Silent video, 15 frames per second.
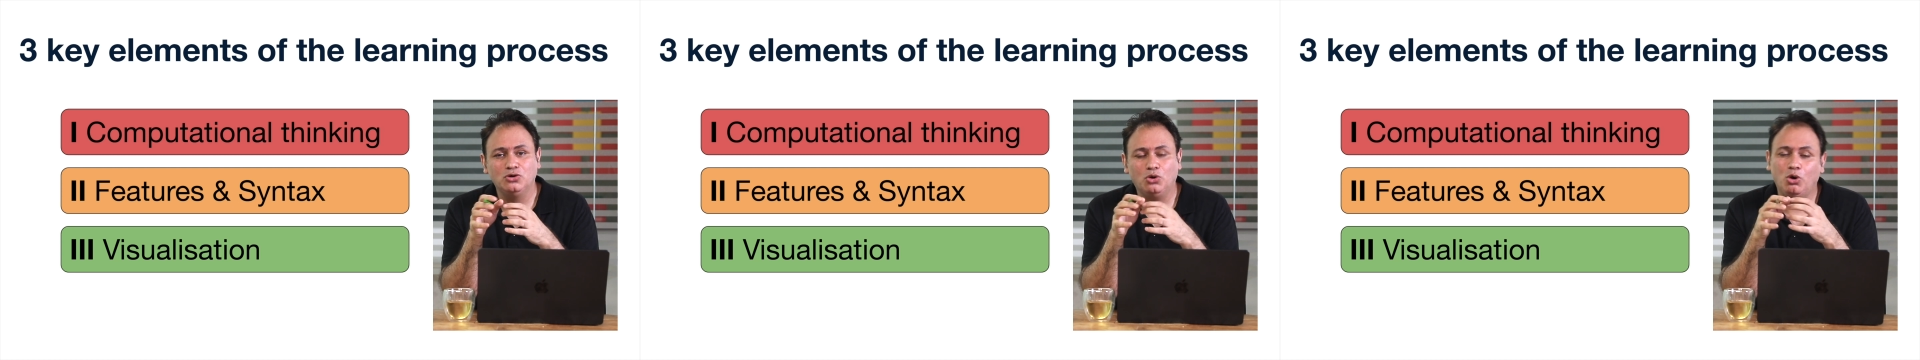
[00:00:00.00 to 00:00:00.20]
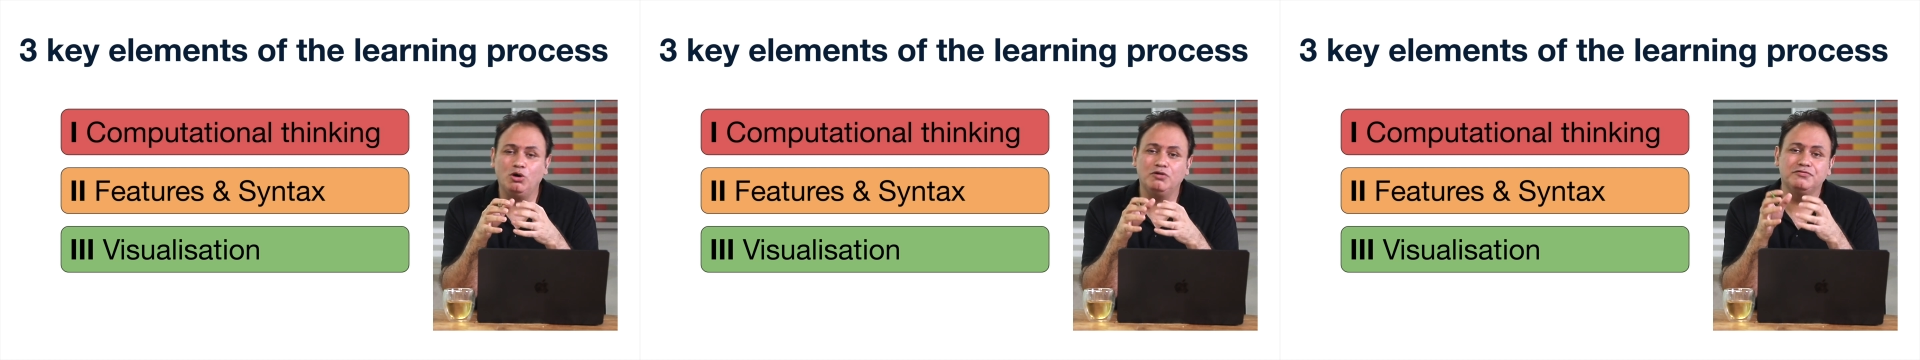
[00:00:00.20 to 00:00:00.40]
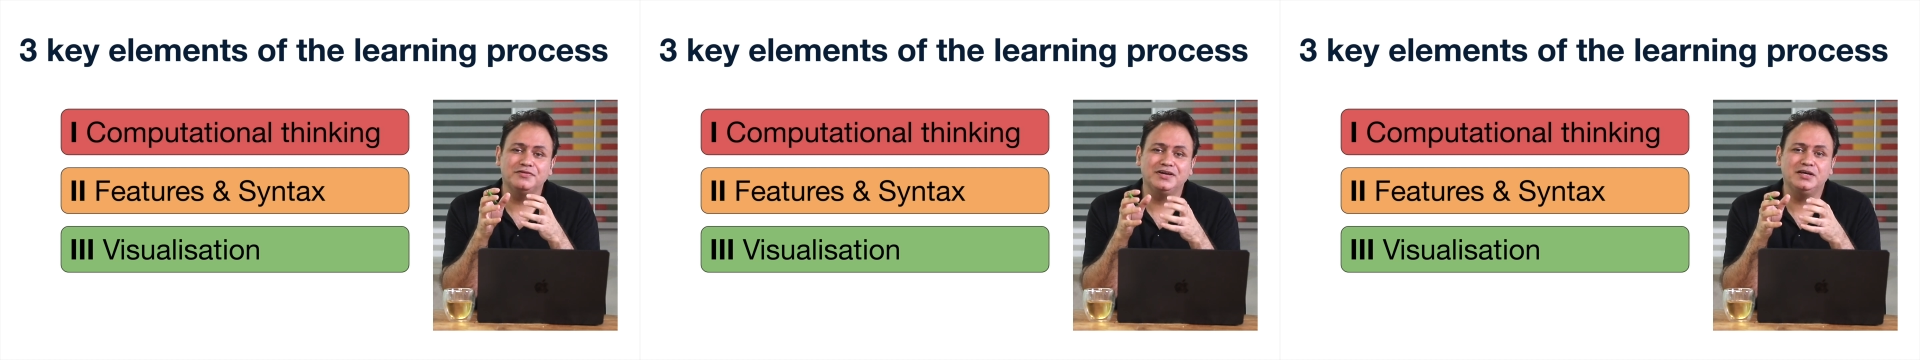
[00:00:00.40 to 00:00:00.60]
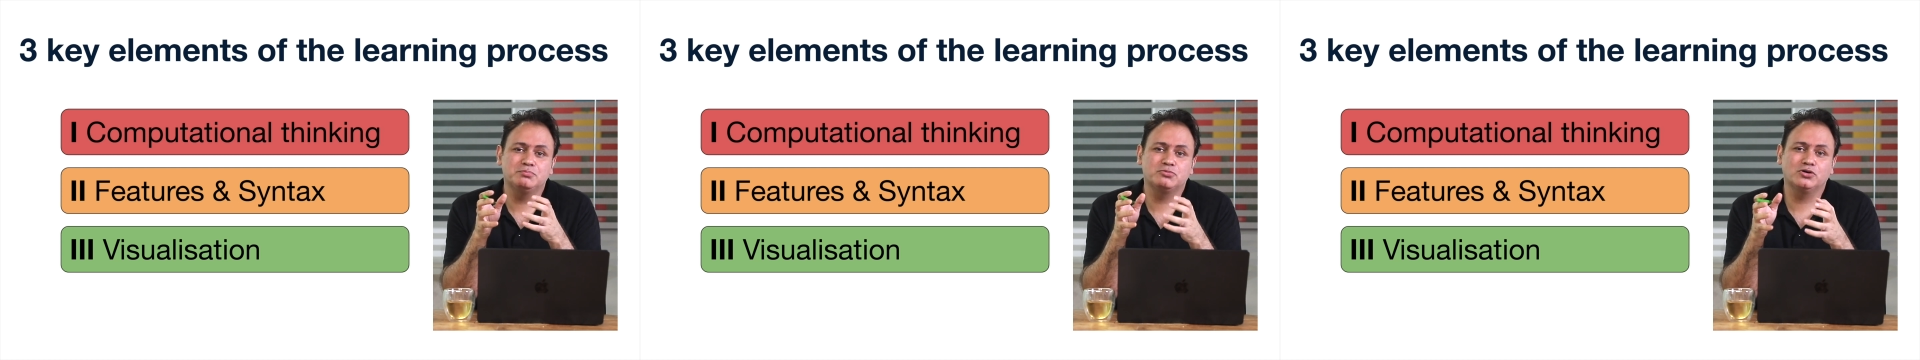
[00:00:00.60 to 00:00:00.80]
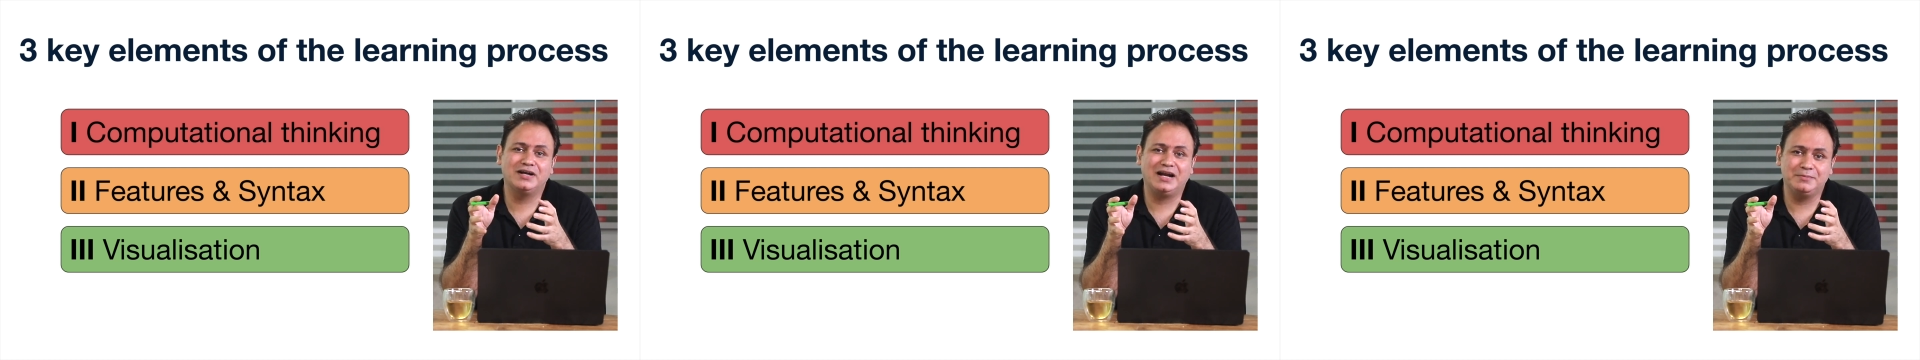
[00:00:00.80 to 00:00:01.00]
of a
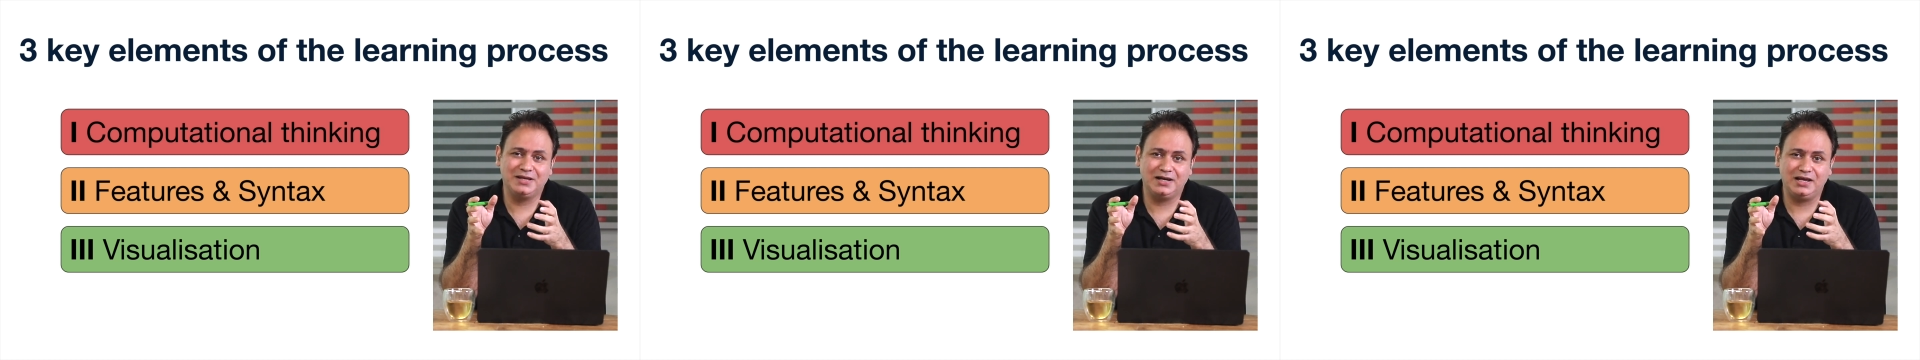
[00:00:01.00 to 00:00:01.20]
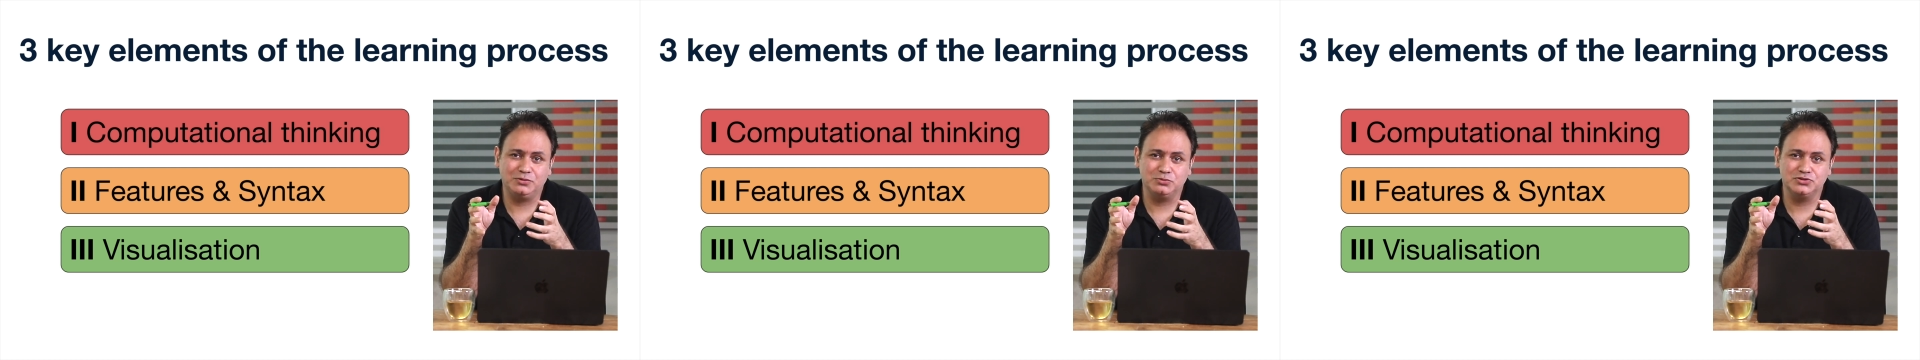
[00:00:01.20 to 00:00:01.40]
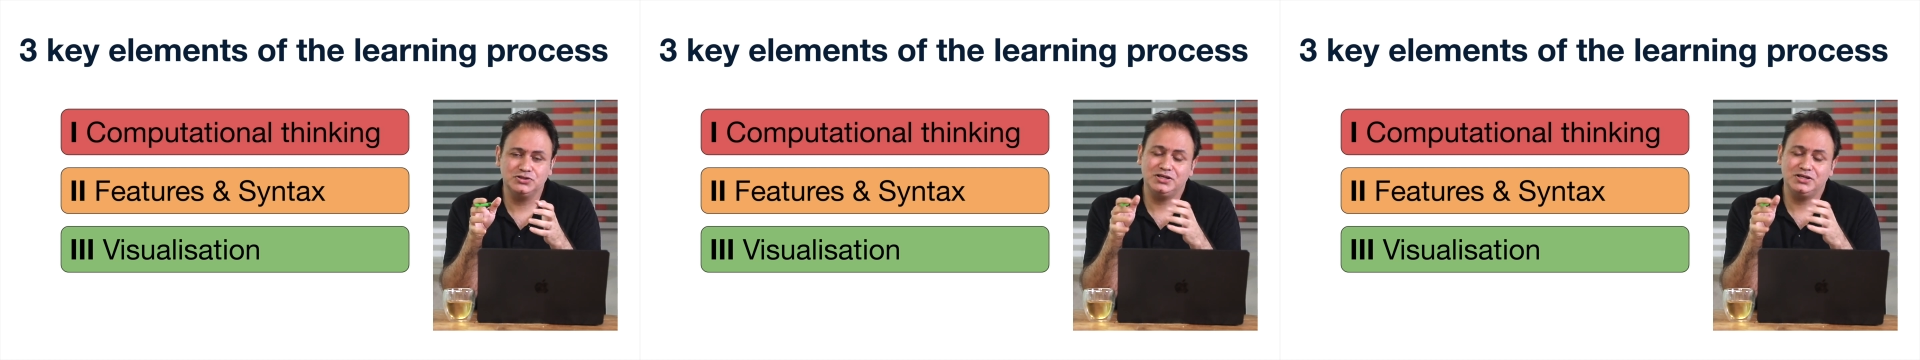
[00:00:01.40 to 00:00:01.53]
programming language.